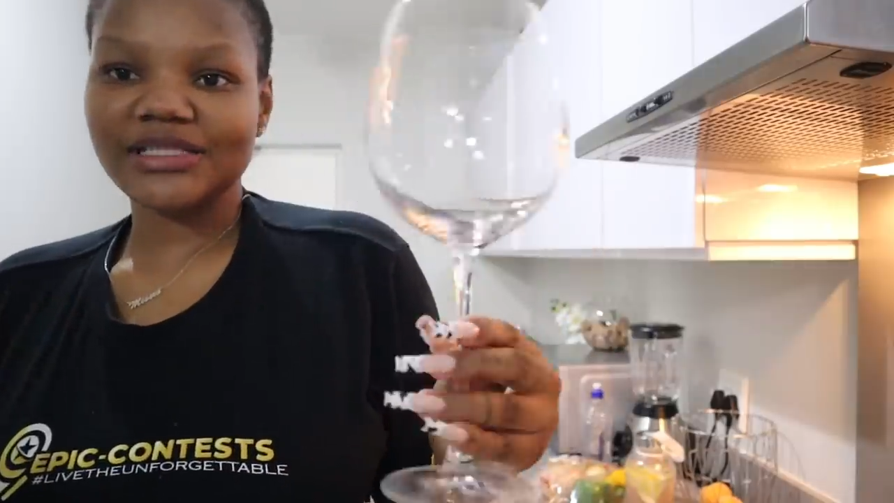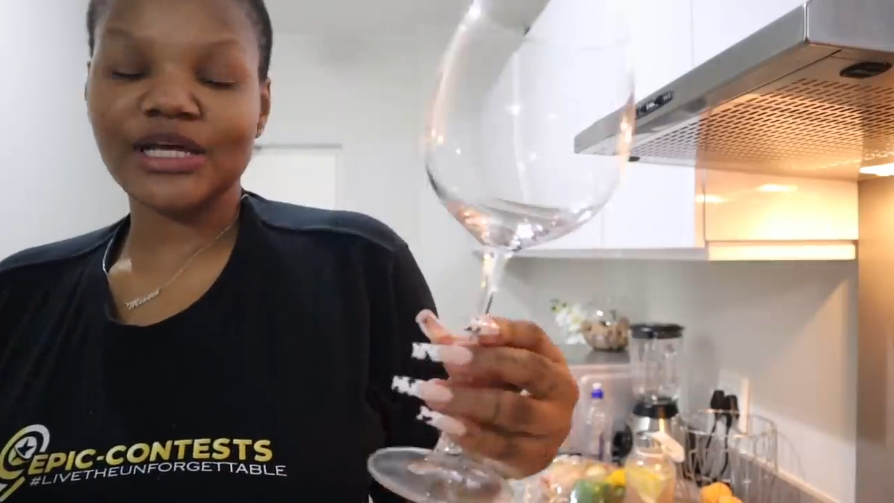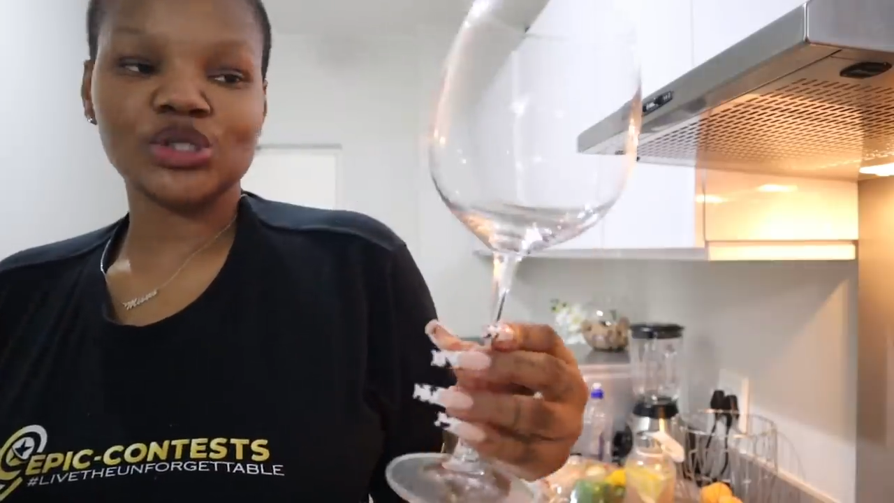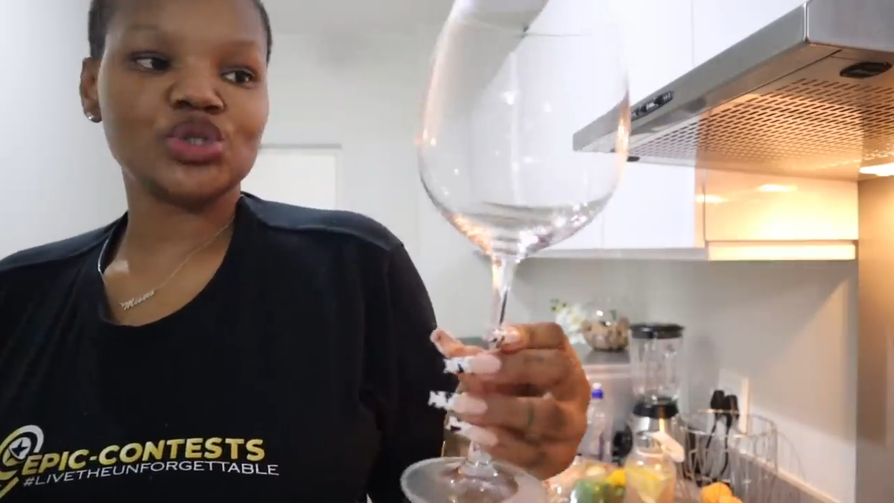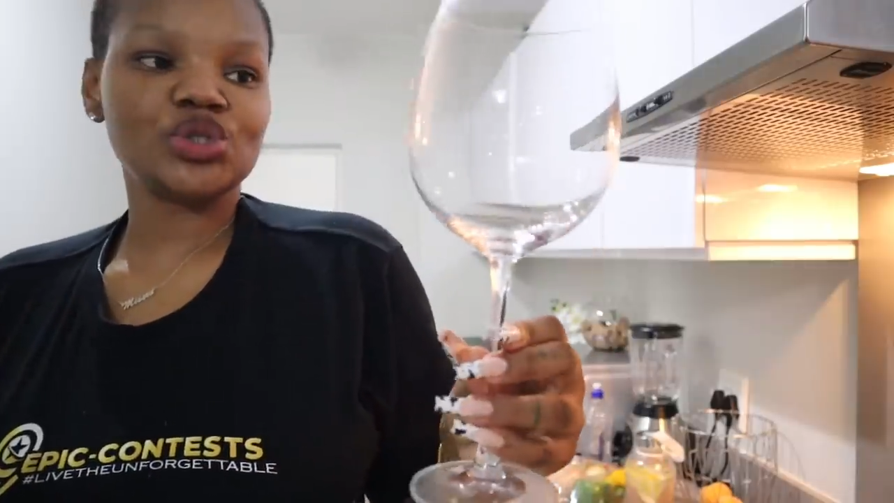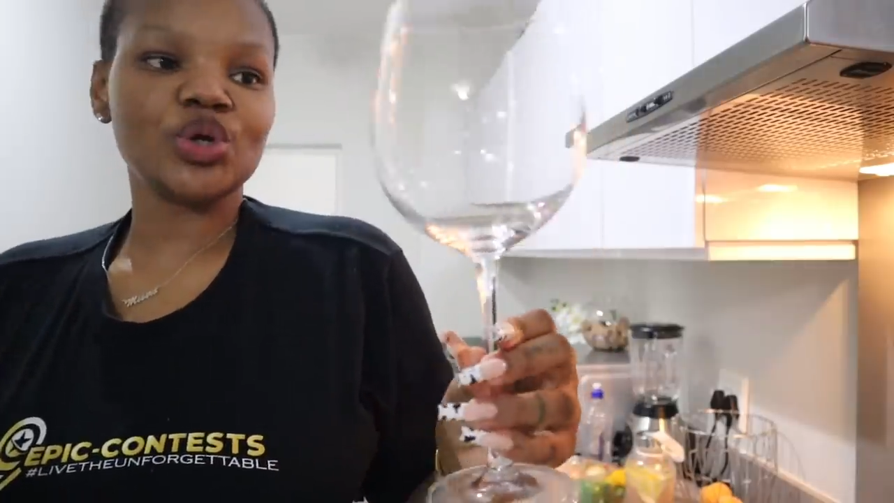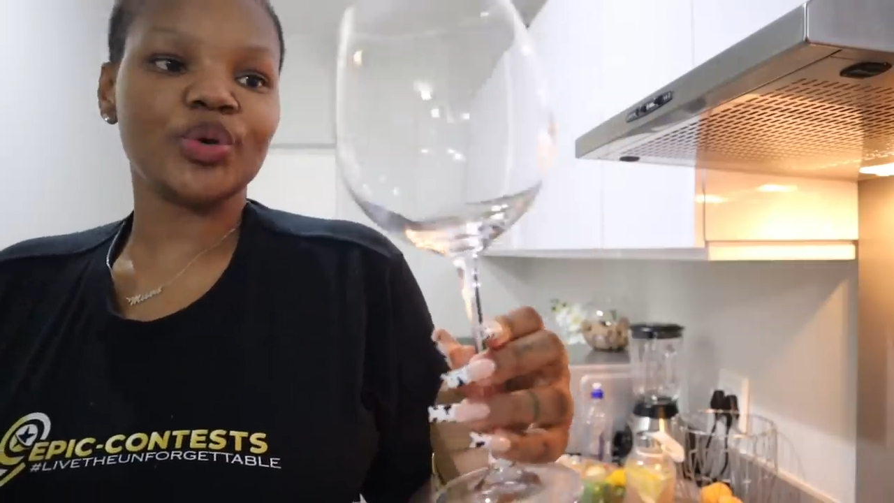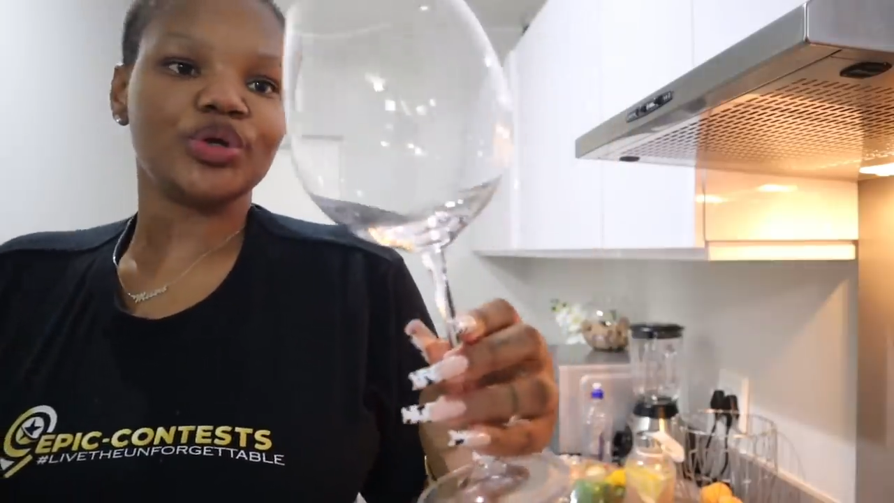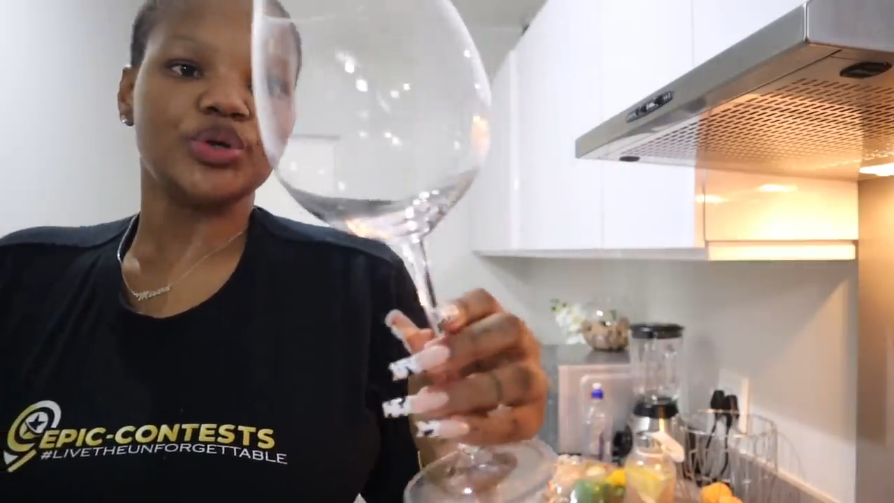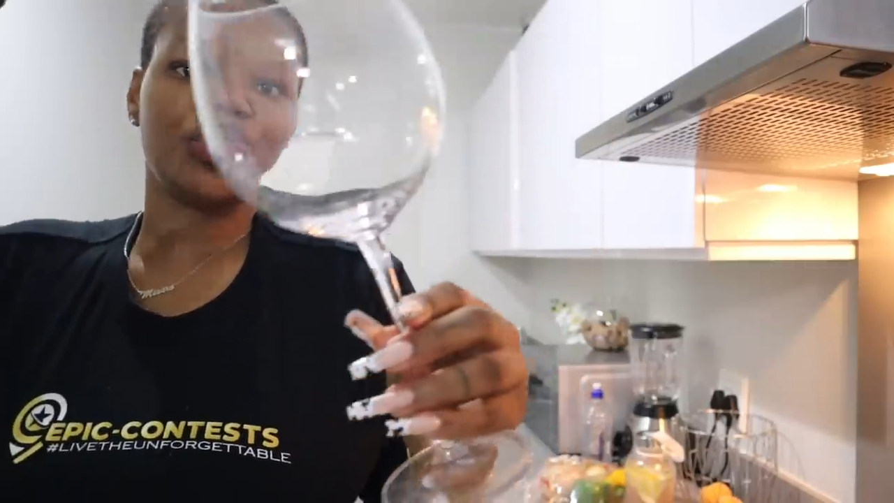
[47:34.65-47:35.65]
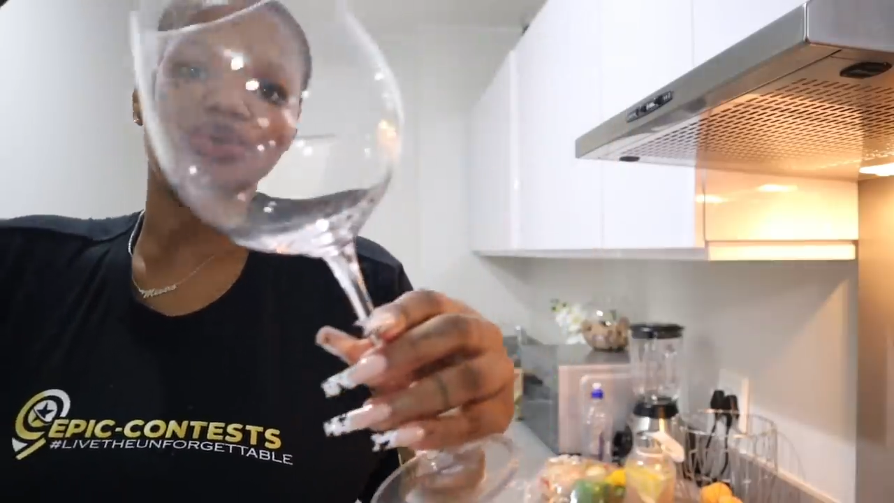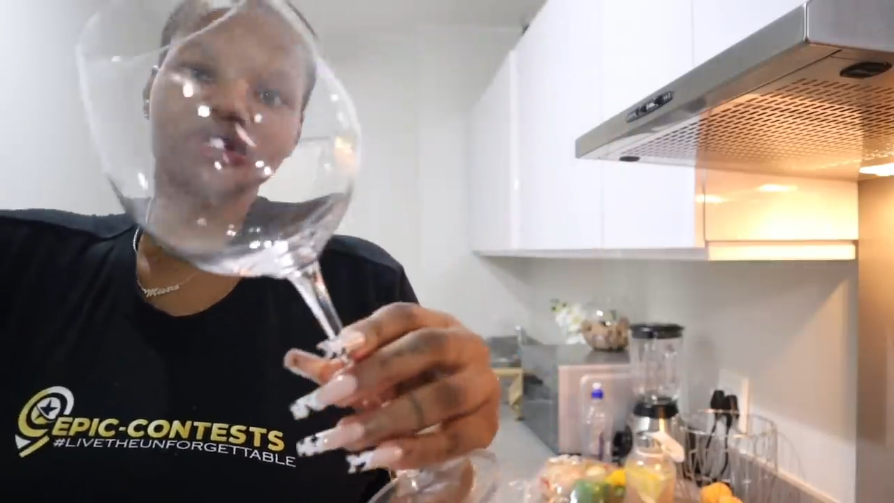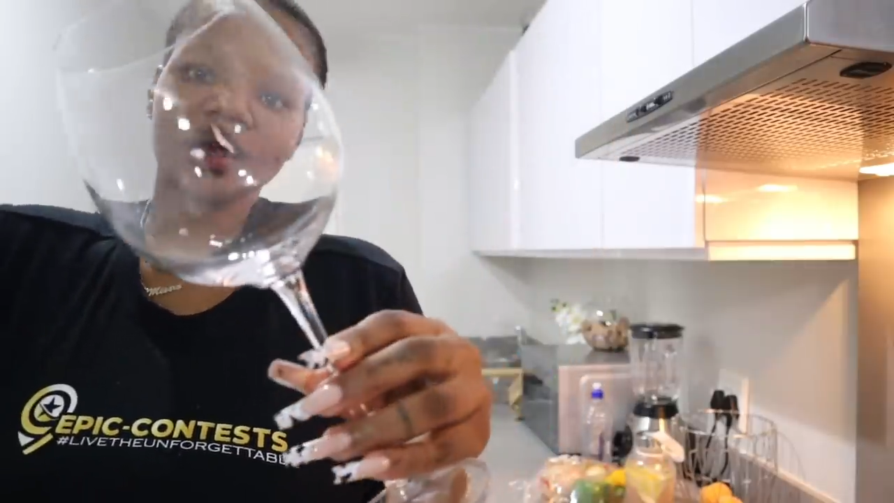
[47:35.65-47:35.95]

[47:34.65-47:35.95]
They are so huge,